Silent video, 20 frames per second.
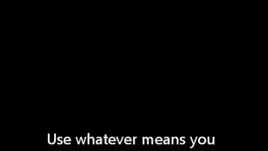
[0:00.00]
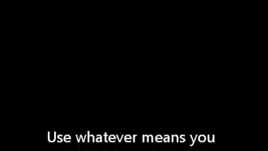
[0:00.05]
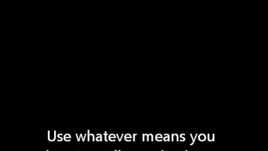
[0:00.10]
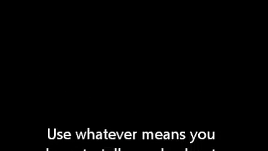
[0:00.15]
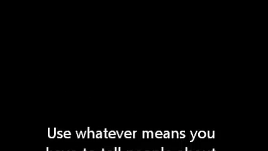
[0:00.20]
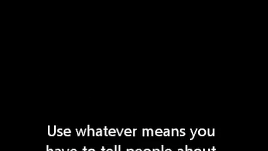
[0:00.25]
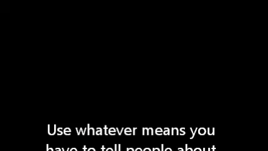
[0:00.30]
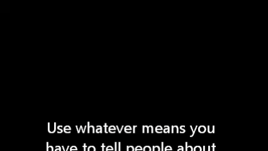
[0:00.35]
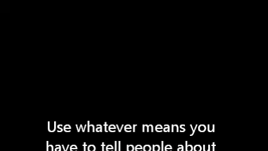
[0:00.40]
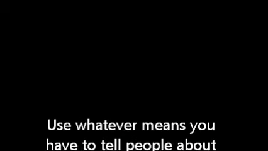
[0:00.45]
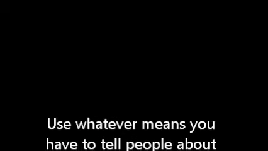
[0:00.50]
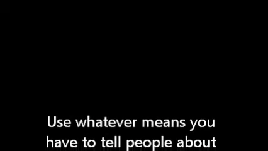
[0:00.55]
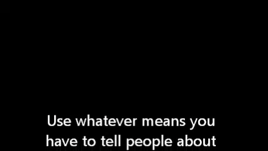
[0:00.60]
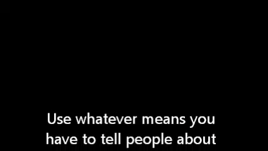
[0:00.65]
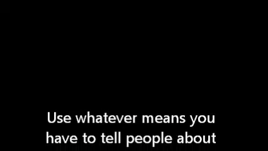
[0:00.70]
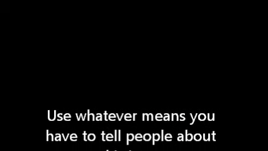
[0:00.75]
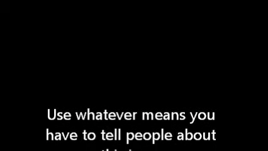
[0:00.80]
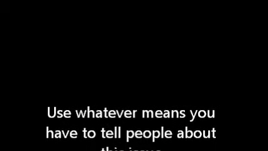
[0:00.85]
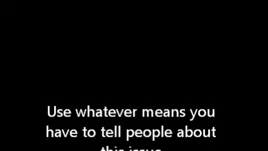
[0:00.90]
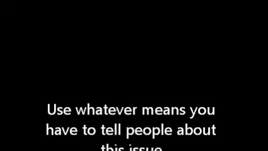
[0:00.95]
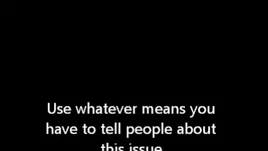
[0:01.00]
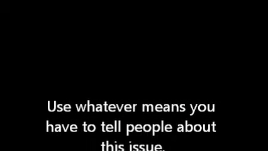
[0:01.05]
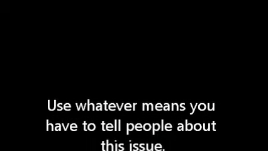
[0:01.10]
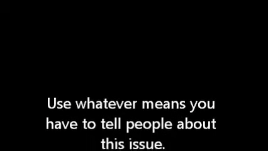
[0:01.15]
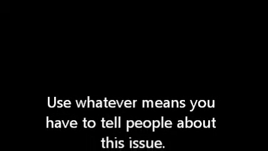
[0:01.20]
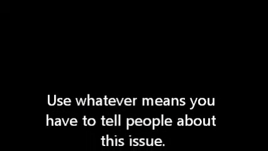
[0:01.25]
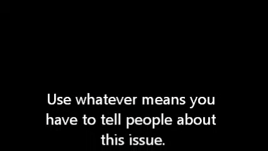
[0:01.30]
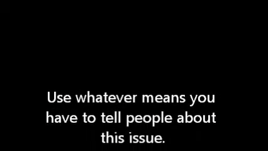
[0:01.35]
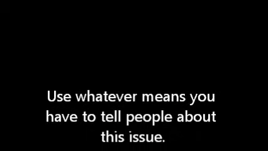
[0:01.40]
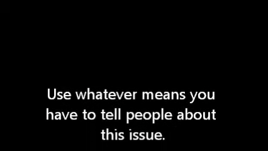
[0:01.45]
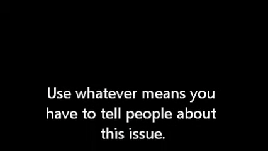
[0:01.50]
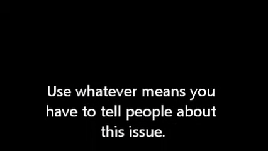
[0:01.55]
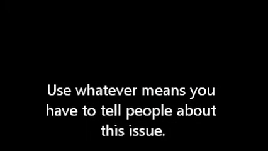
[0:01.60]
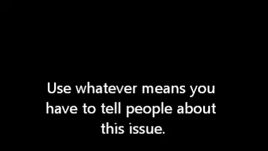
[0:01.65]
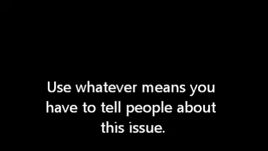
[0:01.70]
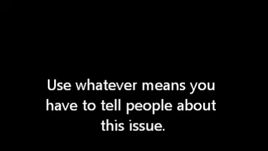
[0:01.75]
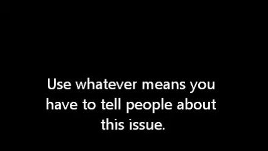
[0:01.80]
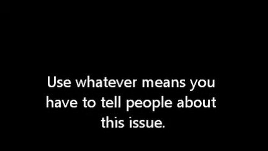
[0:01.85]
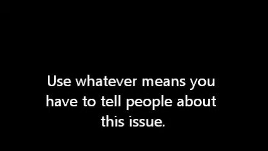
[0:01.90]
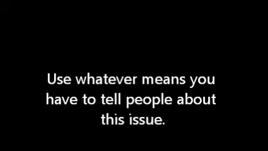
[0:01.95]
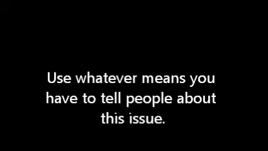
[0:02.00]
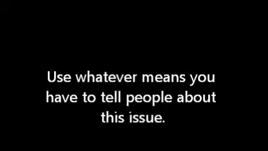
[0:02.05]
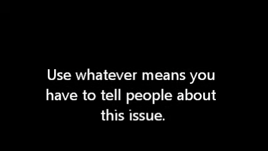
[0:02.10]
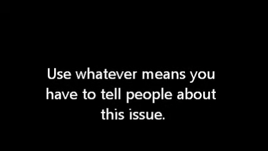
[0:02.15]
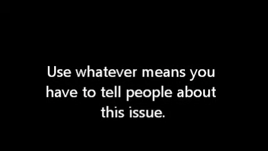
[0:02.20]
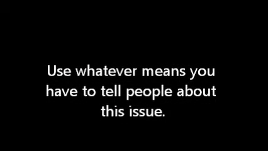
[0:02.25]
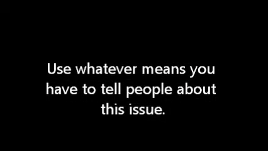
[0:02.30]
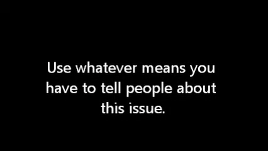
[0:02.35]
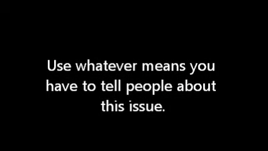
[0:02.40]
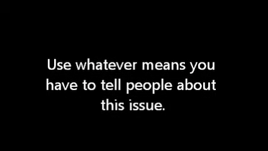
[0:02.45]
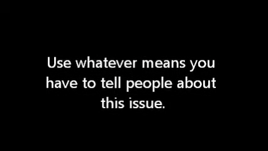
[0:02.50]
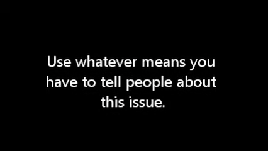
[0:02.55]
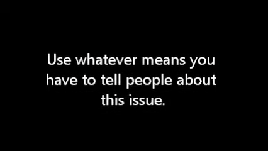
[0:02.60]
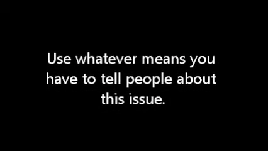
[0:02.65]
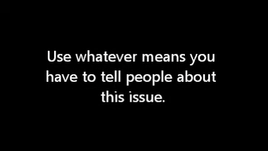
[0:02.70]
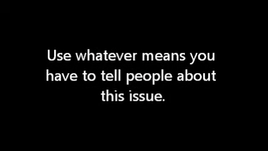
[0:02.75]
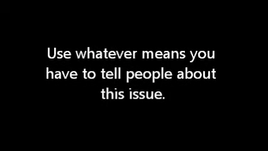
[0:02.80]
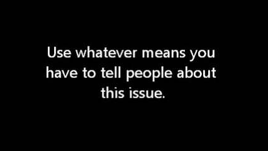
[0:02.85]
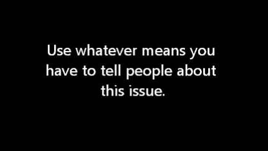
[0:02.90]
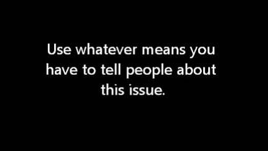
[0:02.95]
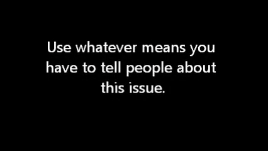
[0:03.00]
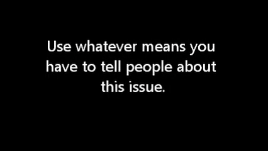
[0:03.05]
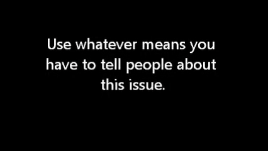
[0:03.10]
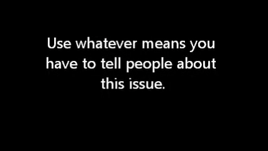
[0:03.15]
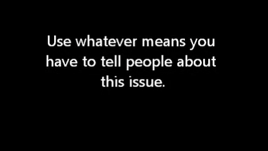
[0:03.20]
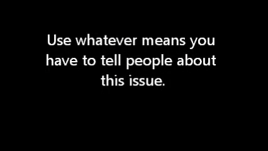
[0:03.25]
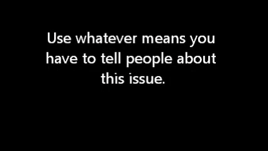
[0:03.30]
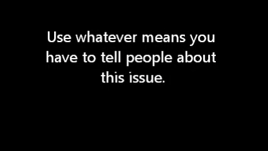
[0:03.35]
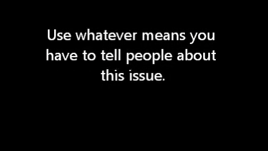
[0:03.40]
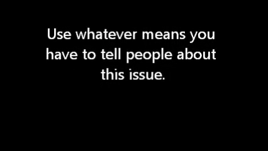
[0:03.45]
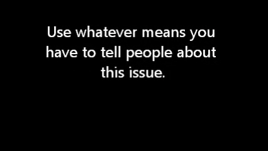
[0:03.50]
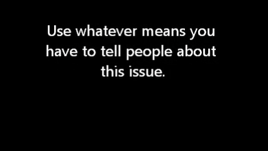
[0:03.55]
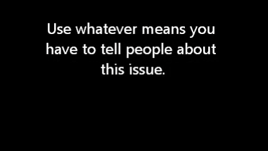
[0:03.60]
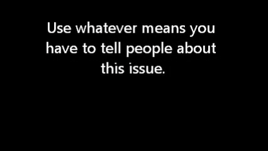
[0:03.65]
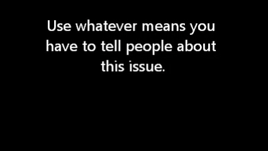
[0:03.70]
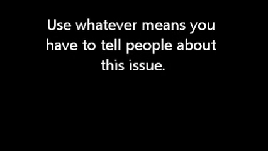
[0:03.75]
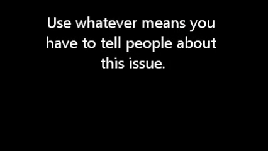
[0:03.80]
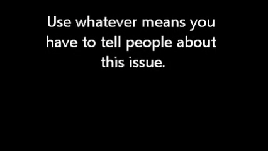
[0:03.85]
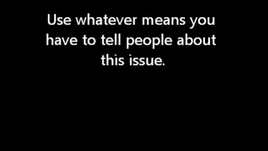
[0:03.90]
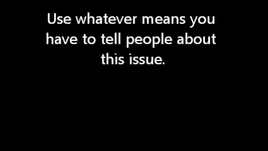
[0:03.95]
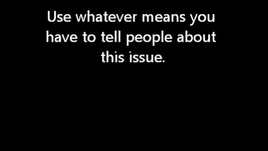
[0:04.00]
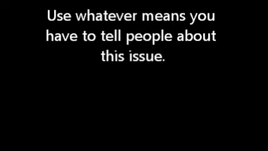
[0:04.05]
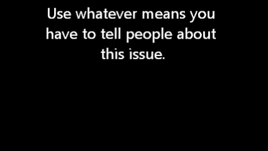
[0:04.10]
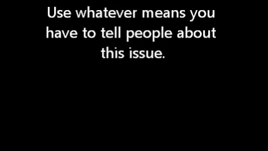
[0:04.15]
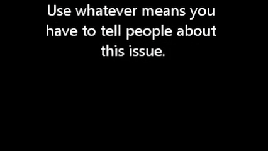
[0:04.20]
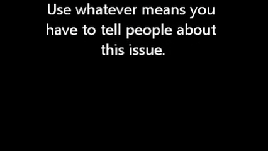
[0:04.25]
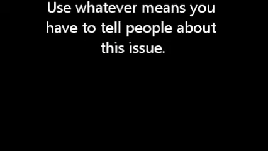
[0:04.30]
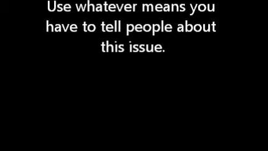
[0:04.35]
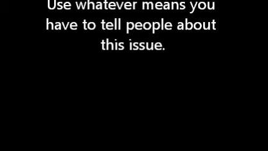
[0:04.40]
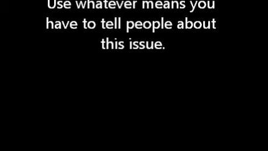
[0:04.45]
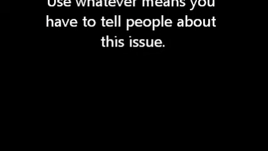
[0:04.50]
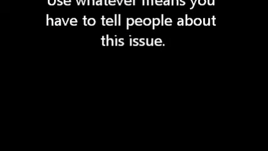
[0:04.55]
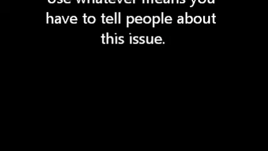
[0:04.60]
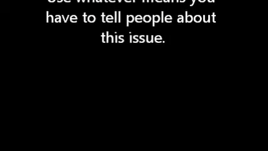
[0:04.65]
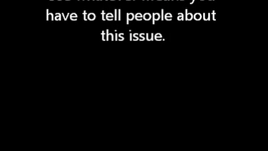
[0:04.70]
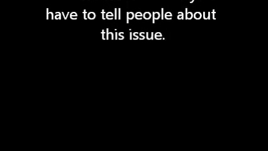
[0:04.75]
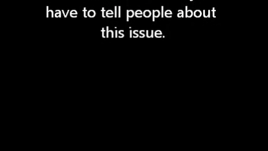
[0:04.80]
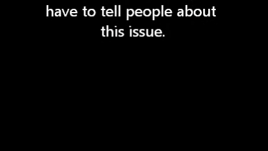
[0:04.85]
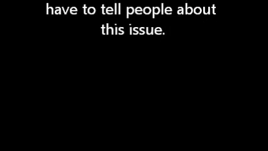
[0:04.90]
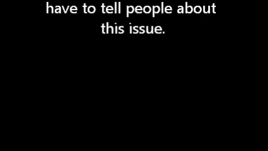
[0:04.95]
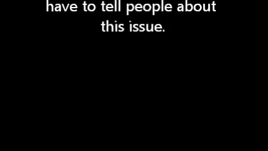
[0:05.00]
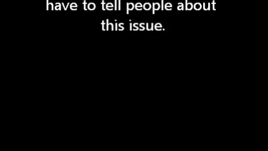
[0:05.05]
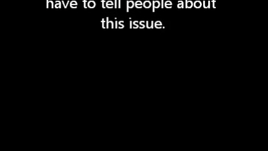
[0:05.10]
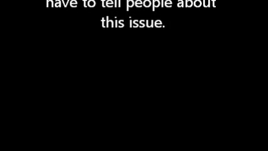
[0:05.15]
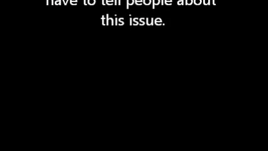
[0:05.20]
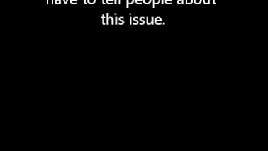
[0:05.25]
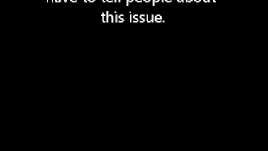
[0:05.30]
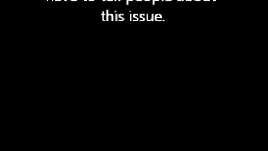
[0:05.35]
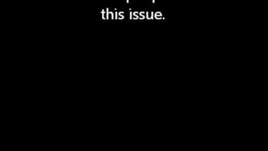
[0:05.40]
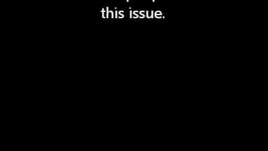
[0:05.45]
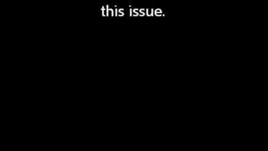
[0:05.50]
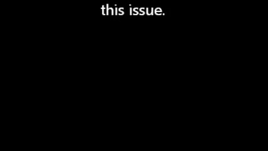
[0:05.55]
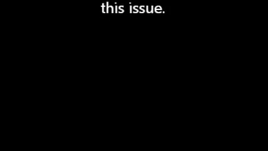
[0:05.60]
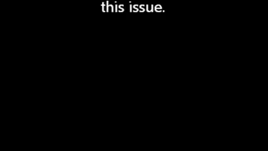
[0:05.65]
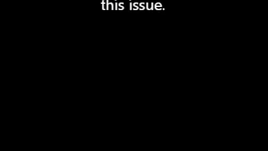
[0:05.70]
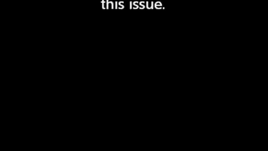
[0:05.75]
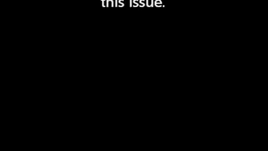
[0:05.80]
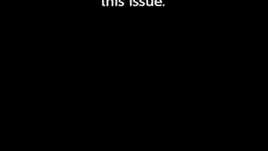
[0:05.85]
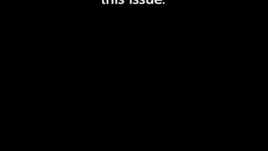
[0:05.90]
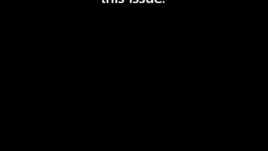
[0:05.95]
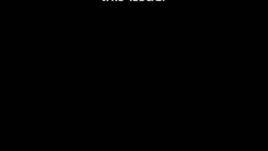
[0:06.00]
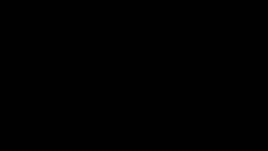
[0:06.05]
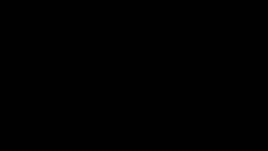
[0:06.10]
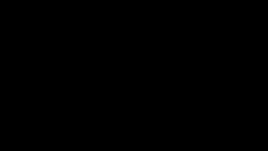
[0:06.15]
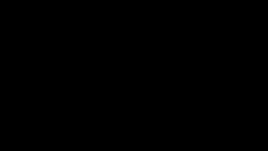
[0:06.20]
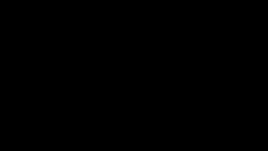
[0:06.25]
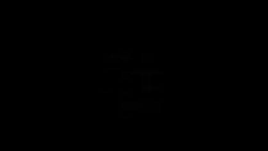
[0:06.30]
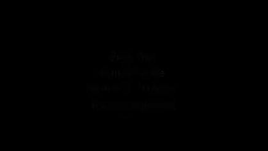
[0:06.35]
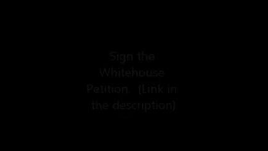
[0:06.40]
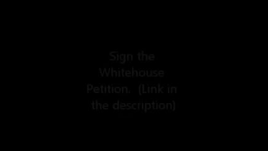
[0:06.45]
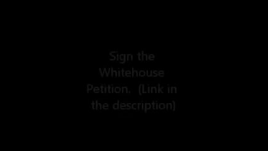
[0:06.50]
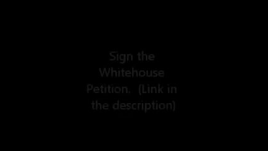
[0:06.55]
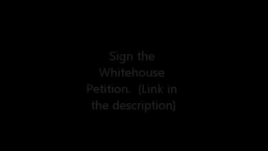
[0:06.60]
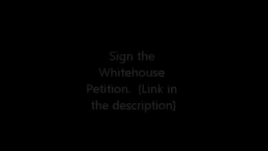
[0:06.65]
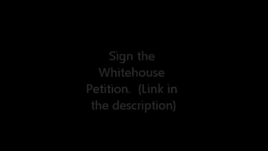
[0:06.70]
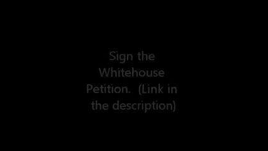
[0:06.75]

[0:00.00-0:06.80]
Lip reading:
Nobody's mouth can be seen.